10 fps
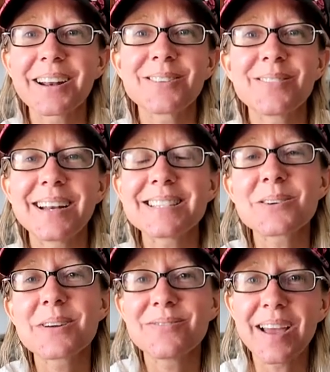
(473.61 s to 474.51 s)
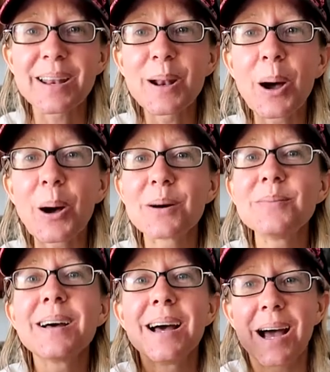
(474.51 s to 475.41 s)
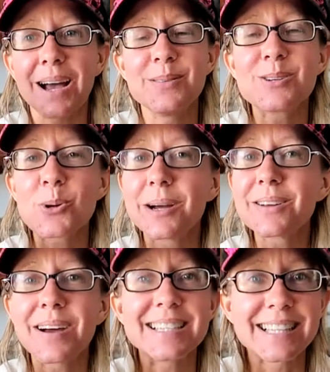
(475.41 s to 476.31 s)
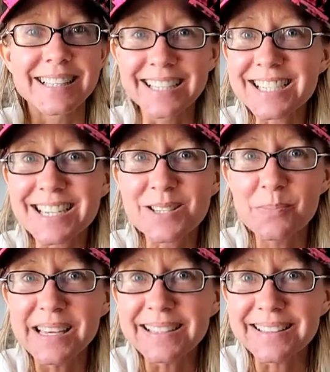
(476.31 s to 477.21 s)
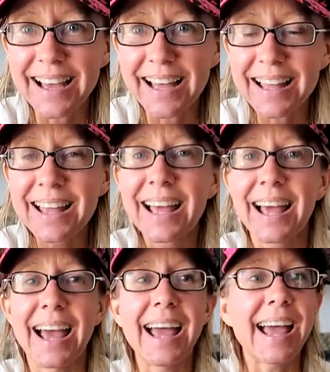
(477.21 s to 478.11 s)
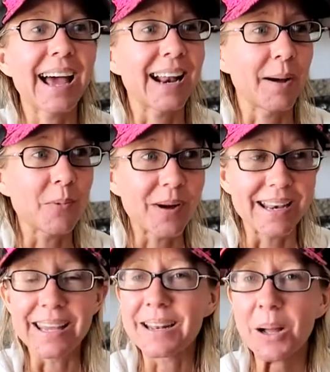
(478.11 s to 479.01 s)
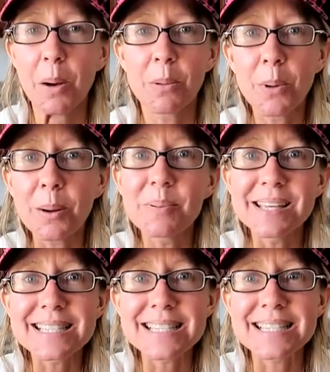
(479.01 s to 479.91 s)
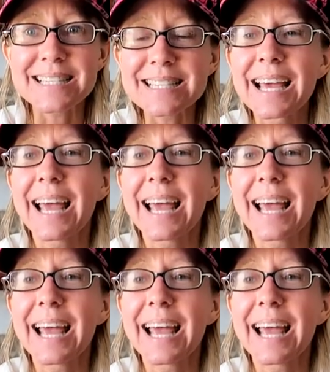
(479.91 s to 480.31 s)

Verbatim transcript: everybody, so we've made it home. I'm enjoying my delicious pizza, and I'm going to eat a couple more pieces.